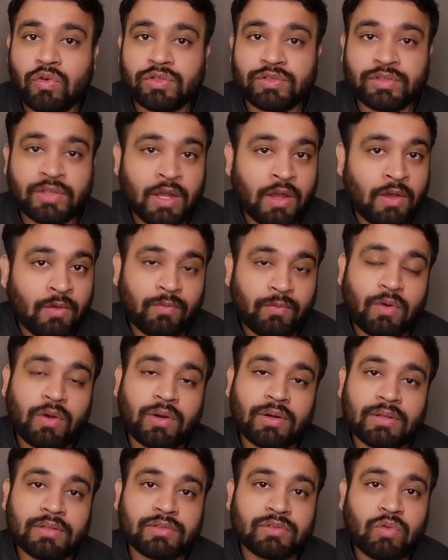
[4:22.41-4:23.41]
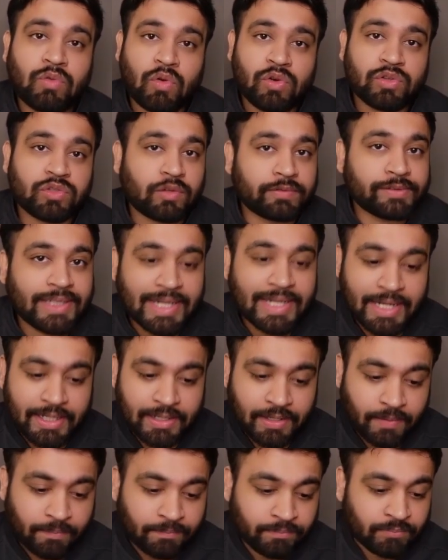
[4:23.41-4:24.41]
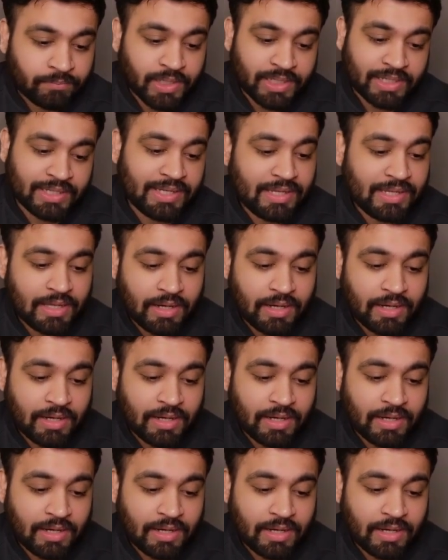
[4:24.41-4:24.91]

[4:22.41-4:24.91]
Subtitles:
for source of the data. But here